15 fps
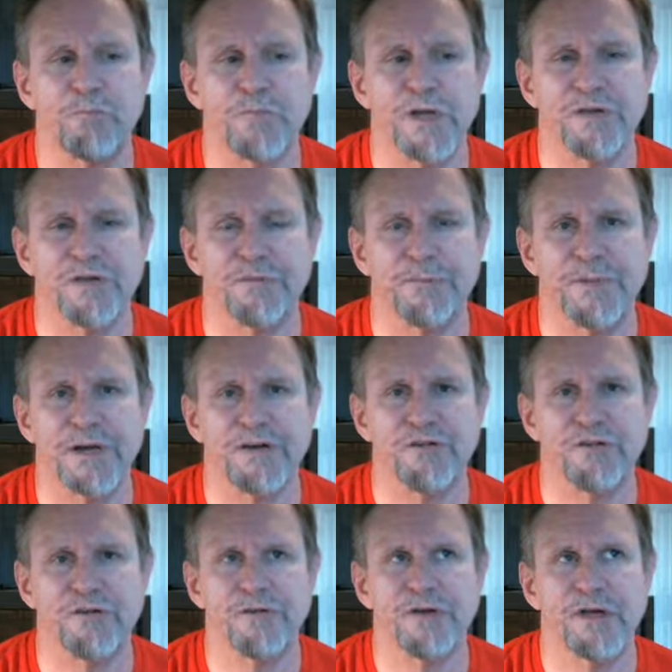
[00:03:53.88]

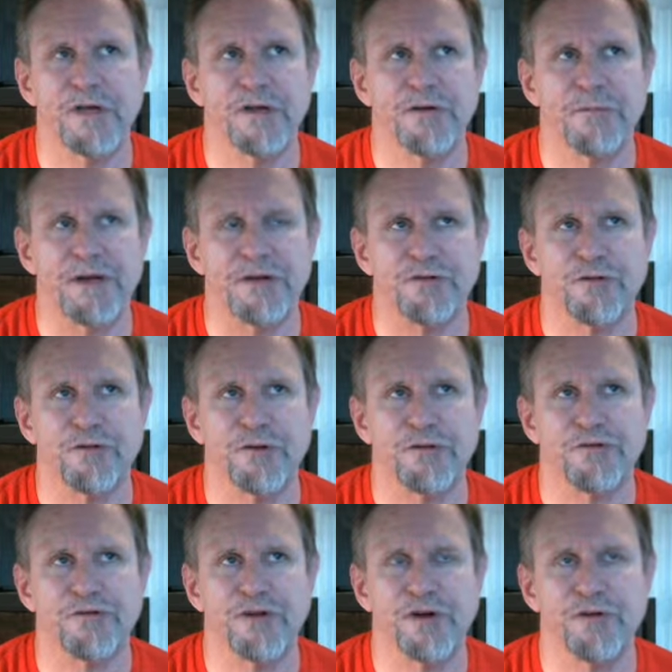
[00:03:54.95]
intubation. Make sure
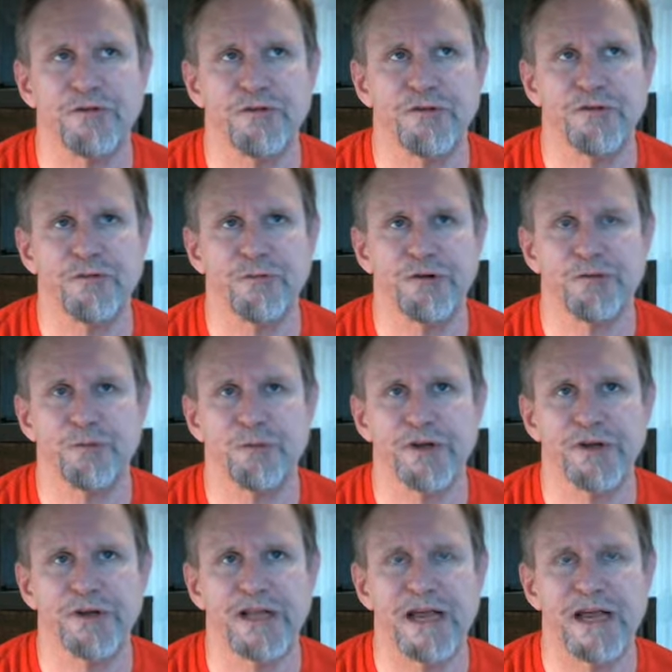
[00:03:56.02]
there's CO2, which would
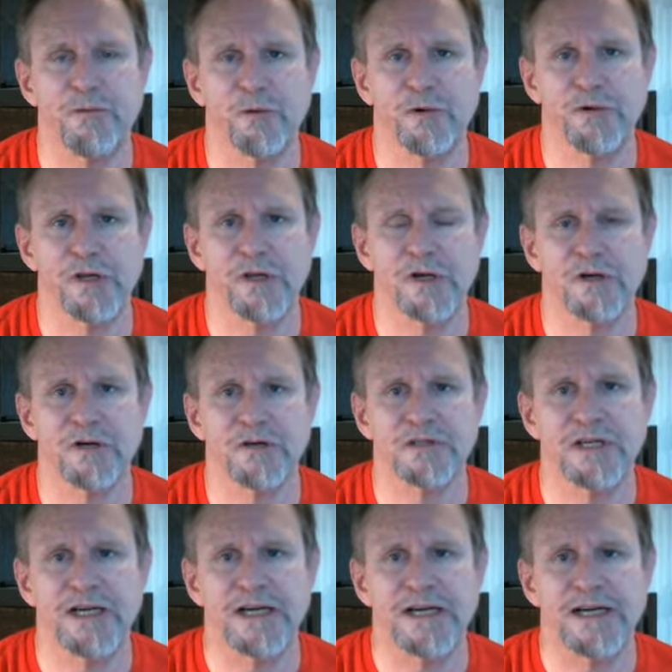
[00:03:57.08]
indicate we're in the
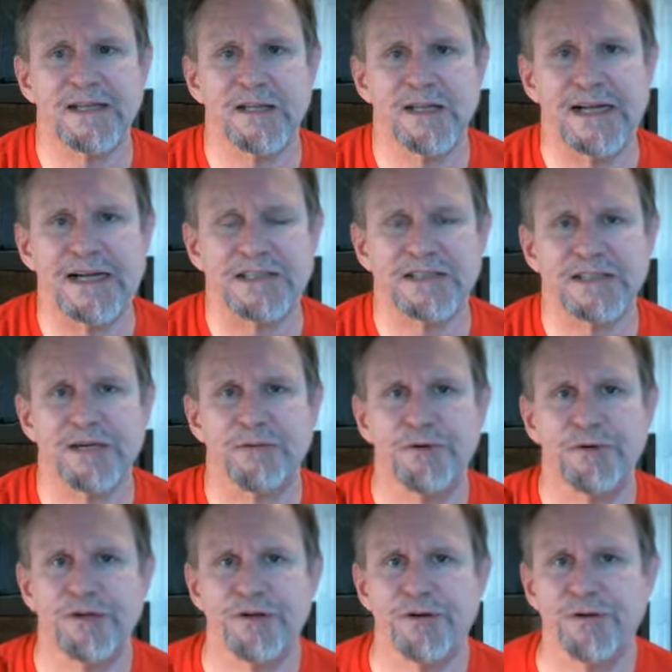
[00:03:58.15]
lungs. And the last thing
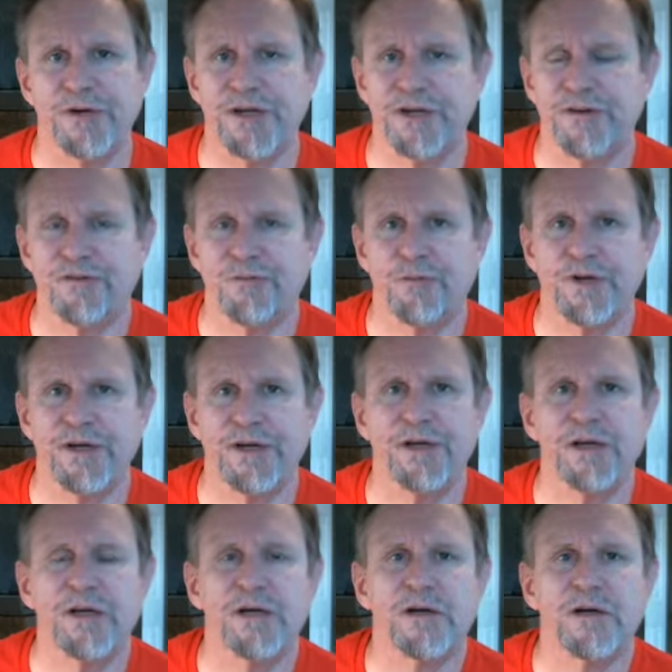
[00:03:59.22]
we do is we
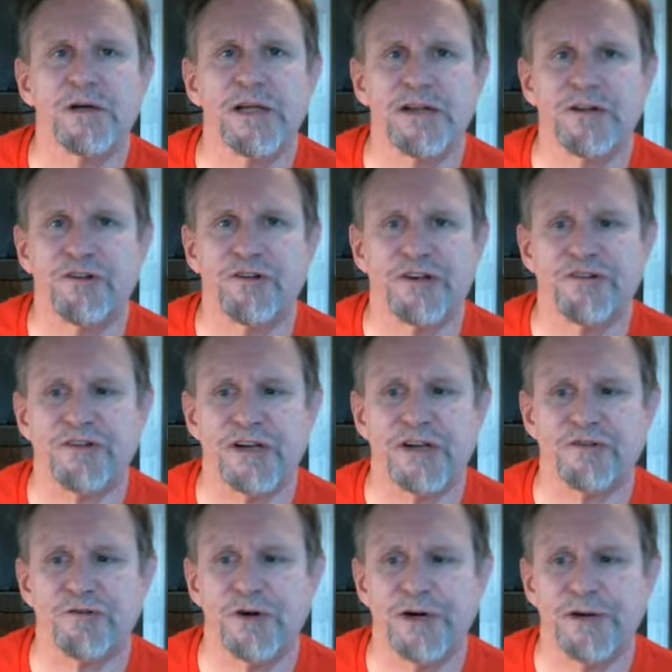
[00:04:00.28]
get a chest
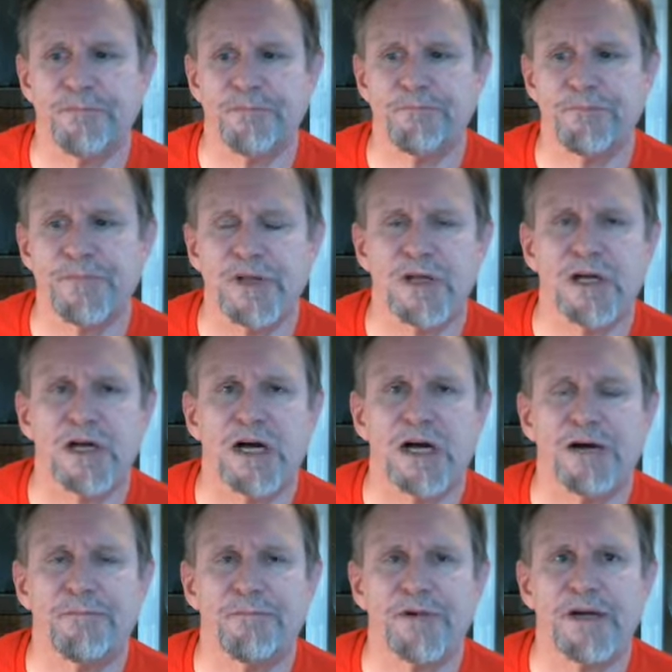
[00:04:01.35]
x-ray.
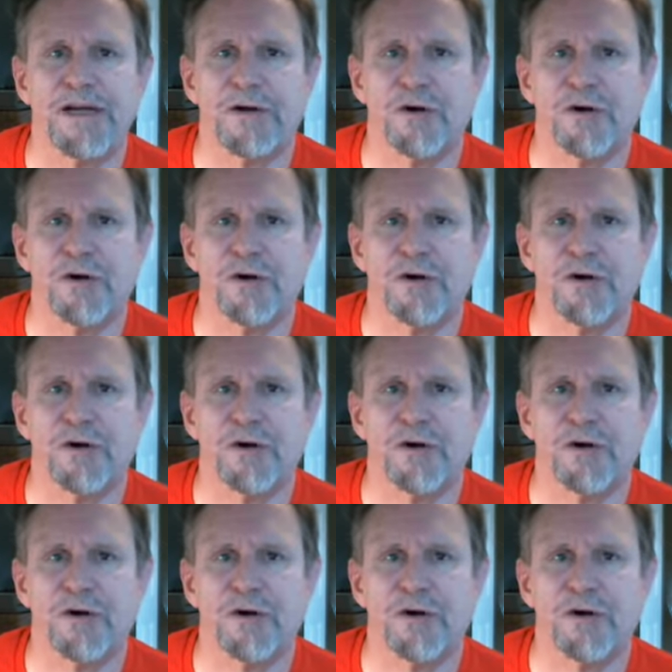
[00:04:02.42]
And